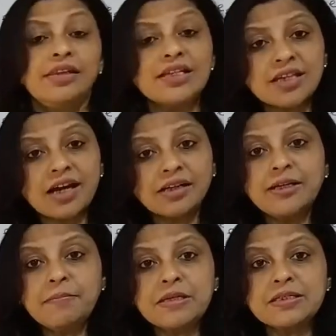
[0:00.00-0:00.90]
They are
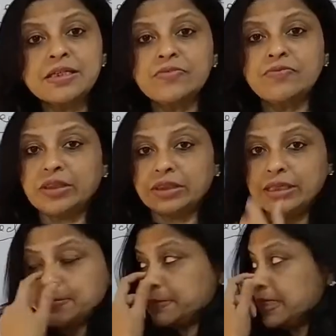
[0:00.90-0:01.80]
starting business with
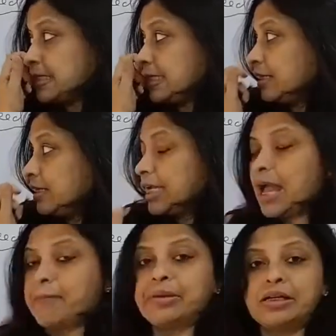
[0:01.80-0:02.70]
this basic
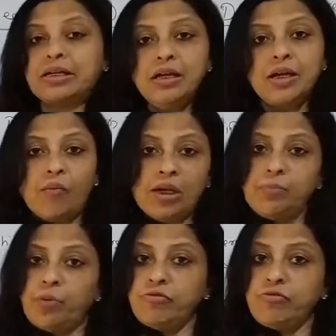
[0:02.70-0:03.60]
capital
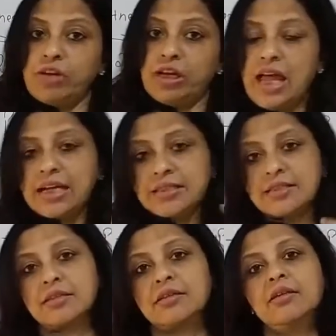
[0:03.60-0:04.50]
1.5
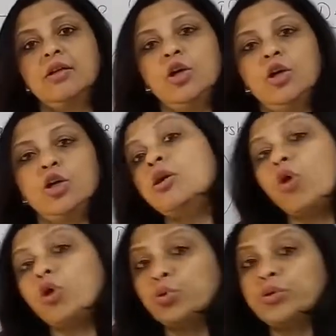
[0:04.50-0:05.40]
lakhs.
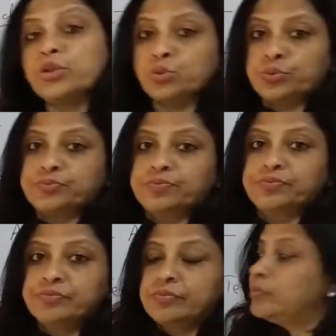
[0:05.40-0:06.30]
Now what do?
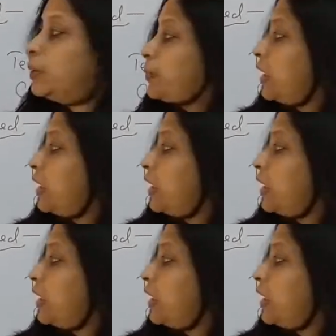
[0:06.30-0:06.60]
They